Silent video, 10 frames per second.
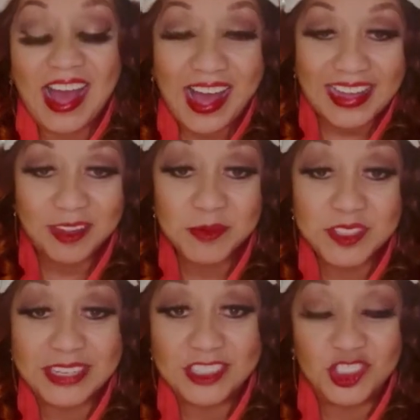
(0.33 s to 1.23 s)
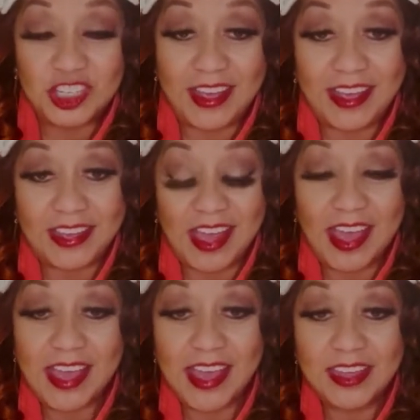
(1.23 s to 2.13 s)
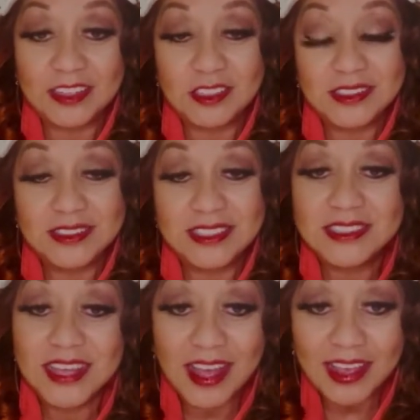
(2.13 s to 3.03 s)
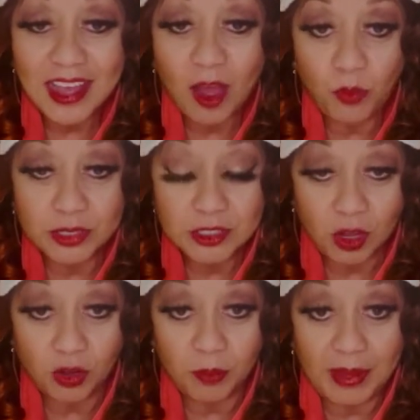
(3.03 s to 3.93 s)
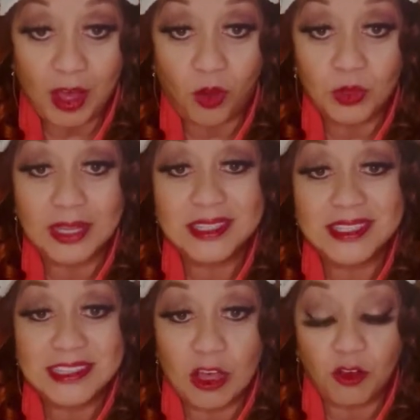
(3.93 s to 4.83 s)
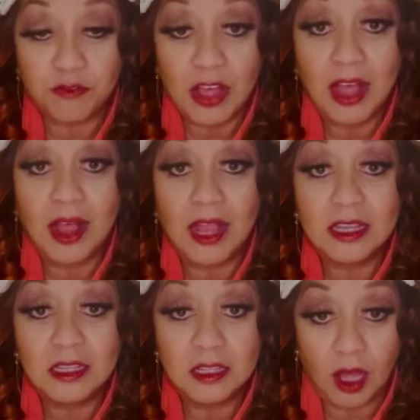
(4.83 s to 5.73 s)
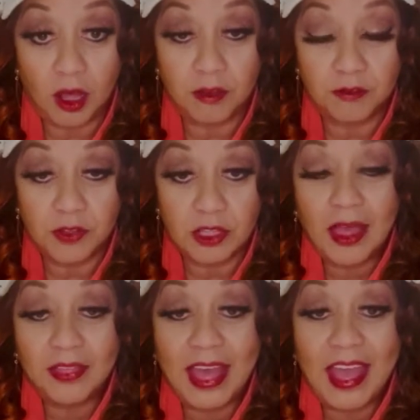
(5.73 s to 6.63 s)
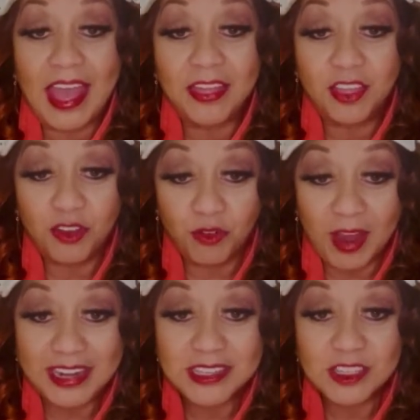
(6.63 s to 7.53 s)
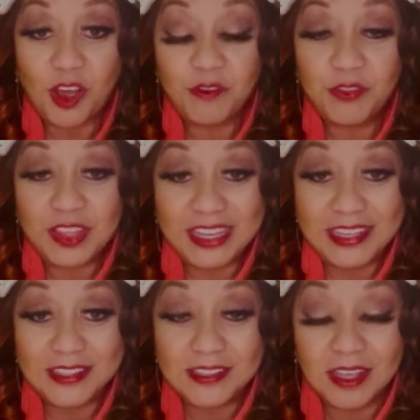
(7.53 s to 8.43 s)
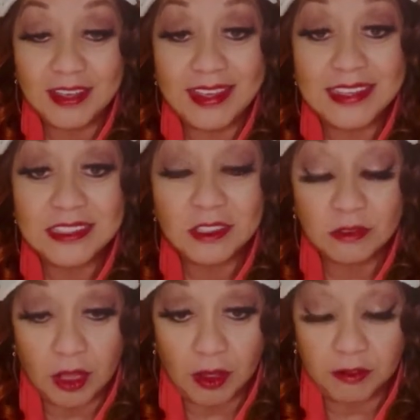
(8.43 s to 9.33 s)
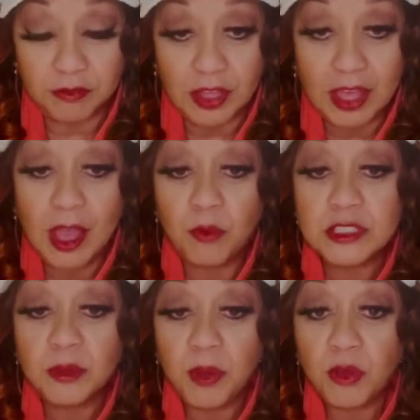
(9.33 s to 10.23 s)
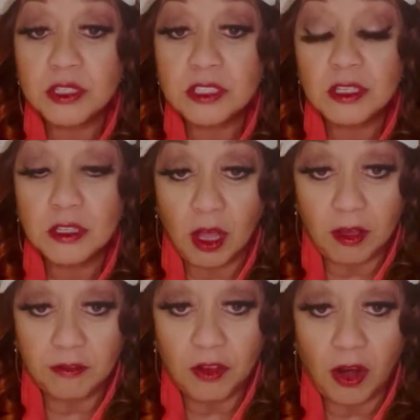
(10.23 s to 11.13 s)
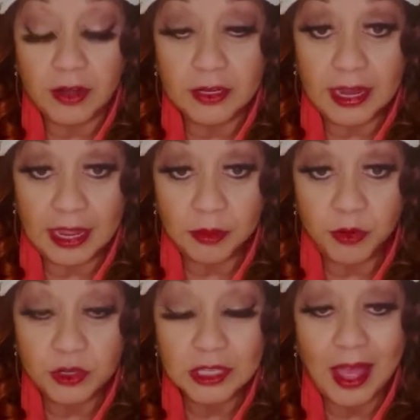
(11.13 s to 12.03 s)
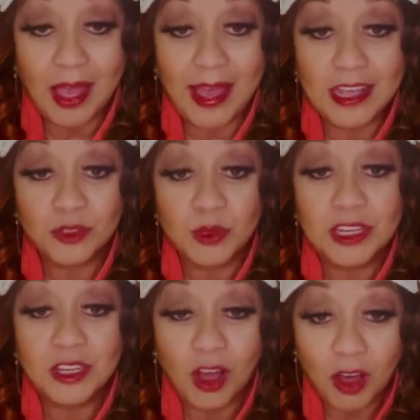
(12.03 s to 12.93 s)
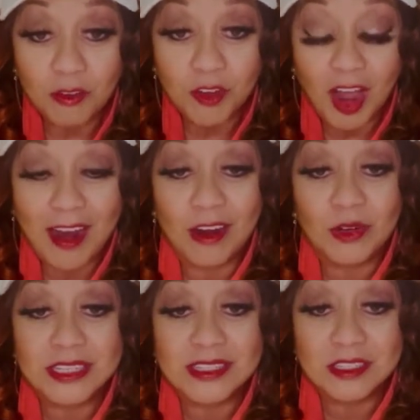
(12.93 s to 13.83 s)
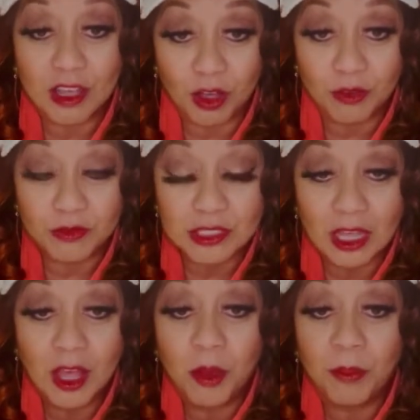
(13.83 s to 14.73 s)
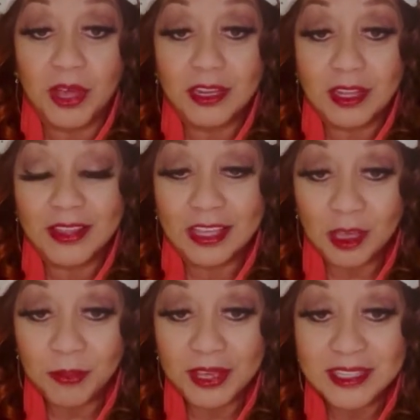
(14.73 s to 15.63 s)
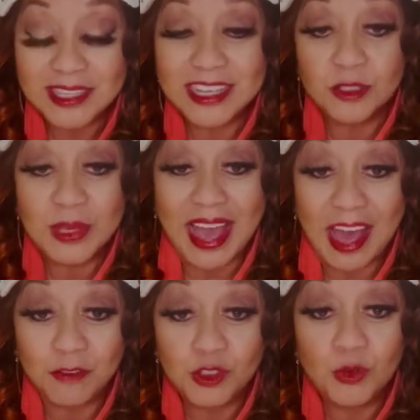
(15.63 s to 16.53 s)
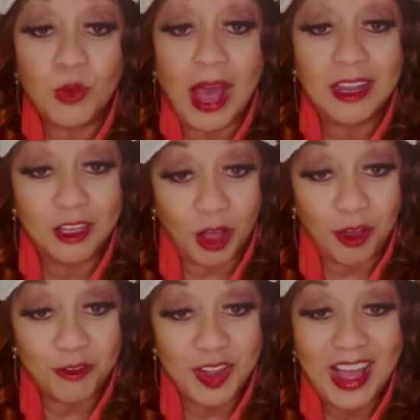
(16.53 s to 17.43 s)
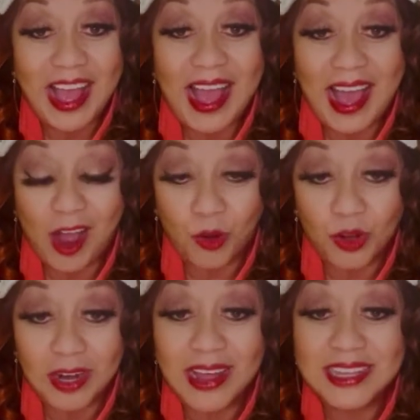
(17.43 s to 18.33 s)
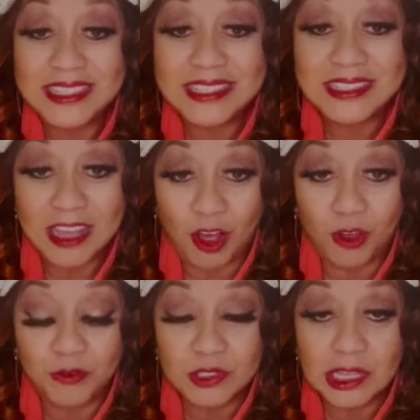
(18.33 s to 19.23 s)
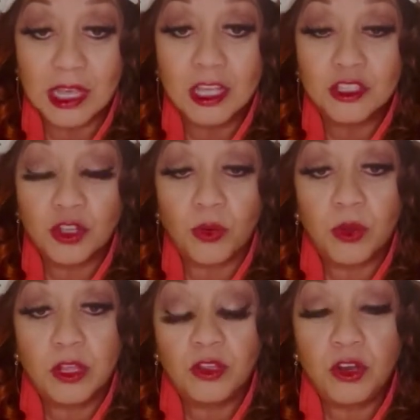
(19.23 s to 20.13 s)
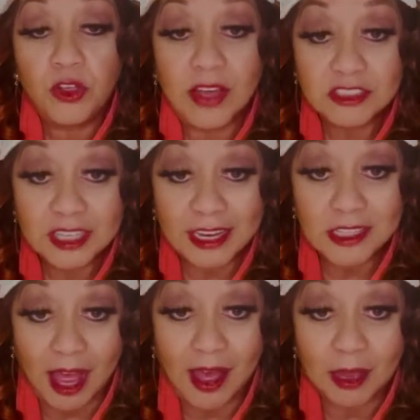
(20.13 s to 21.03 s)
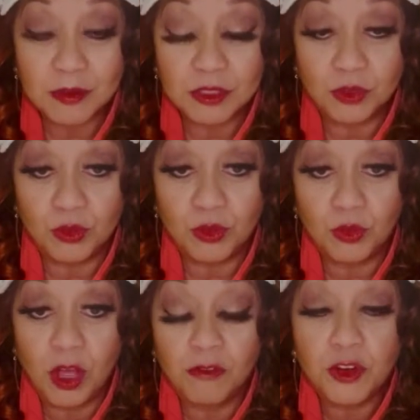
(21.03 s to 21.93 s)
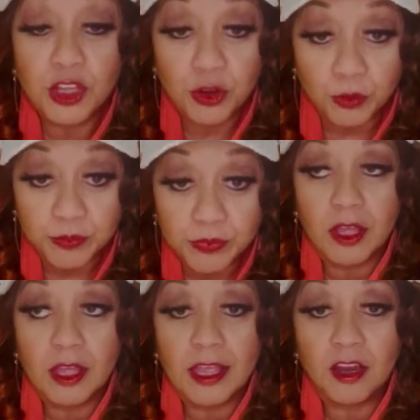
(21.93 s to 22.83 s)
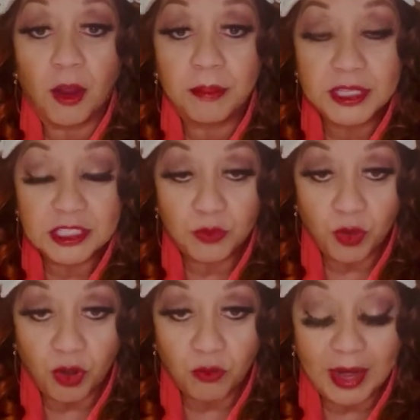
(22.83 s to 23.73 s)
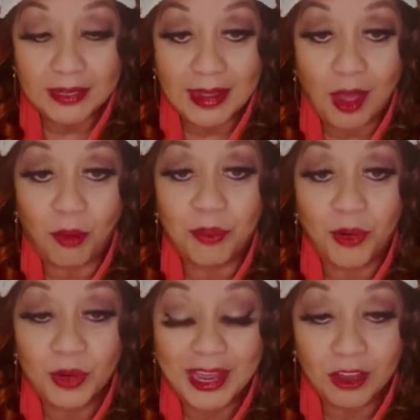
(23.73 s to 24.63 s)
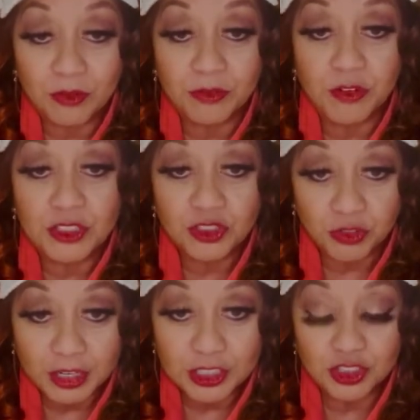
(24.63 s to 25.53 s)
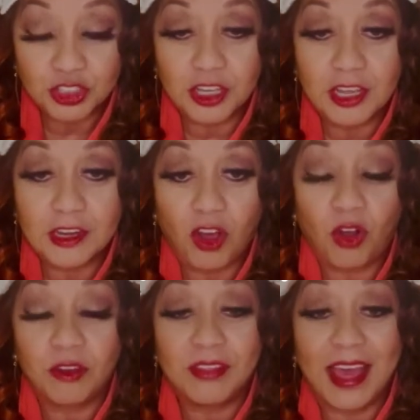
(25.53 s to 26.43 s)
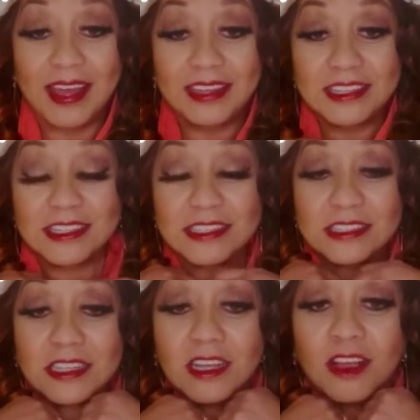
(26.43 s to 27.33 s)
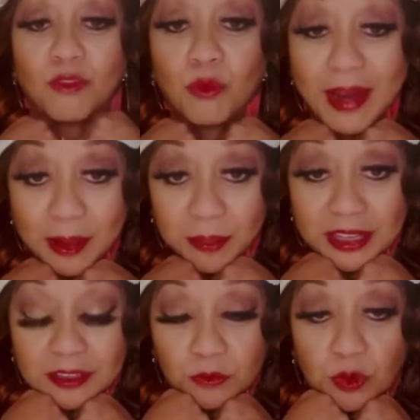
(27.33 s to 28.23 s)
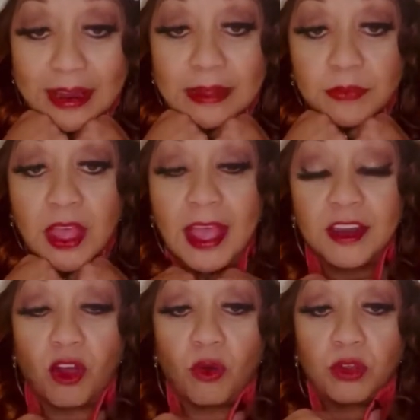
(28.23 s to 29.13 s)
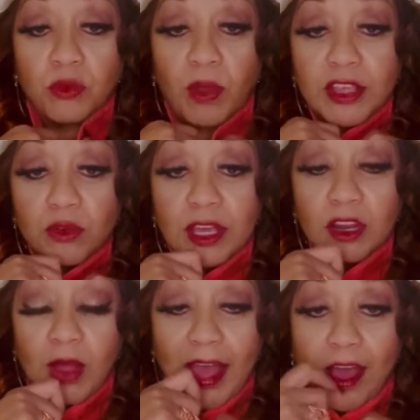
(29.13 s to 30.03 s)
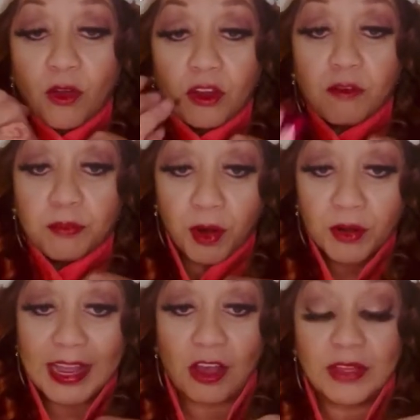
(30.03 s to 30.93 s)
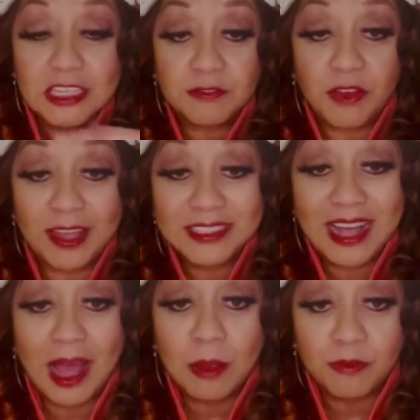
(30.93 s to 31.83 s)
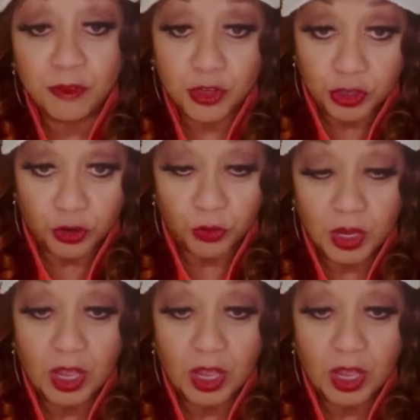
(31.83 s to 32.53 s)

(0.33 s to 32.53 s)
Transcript: Hi, I'm Sunnie J, and today I want to talk about self-love. And the greatest of these is love. And we're supposed to love our neighbors as we love ourselves. But the key piece is we have to love ourselves. So, you know, you have to take time to, for you. In our busy world right now, burnout, frustration, all of that is rampant, right? And the only way you get out of burnout is find time for you.